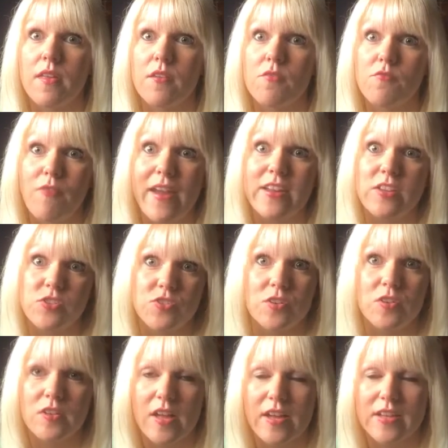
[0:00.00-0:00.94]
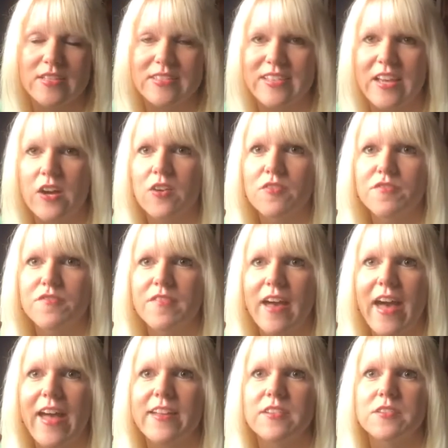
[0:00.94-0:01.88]
Rachel herself
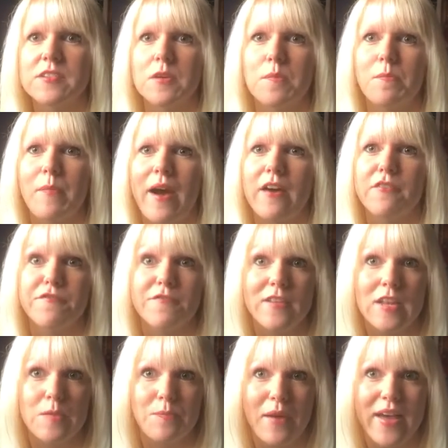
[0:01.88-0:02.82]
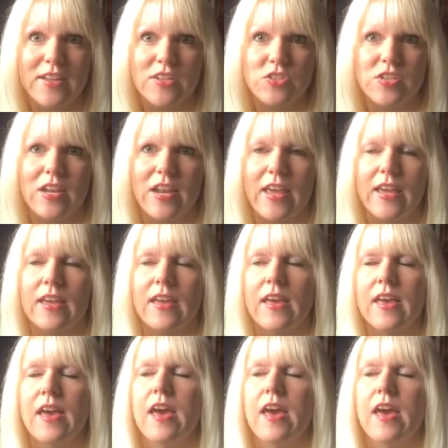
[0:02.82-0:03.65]
and about Philip Ashley,